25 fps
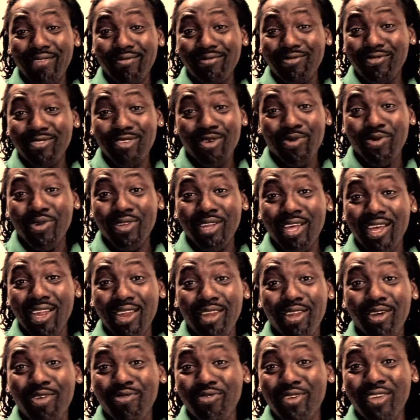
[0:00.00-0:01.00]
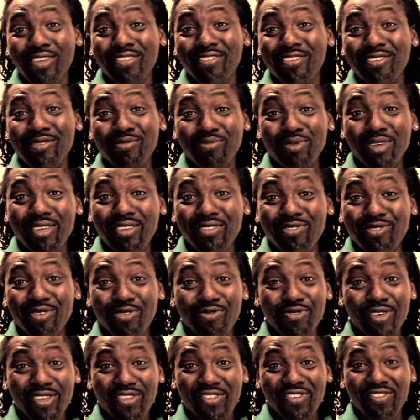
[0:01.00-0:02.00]
someone that loved eating meat to a
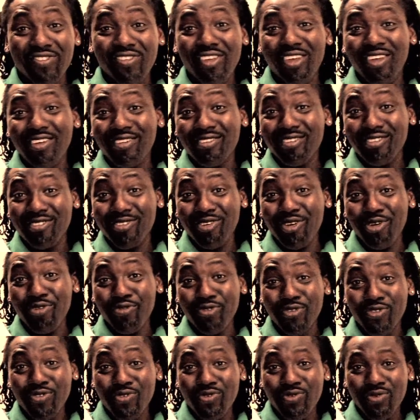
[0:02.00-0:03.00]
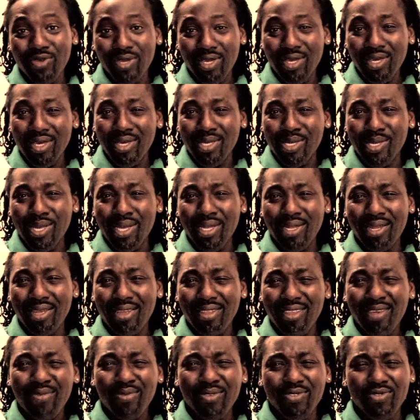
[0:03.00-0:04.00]
vegetarian over 2 years, and
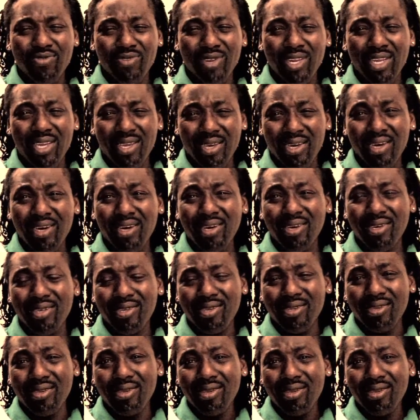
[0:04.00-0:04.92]
that was really hard.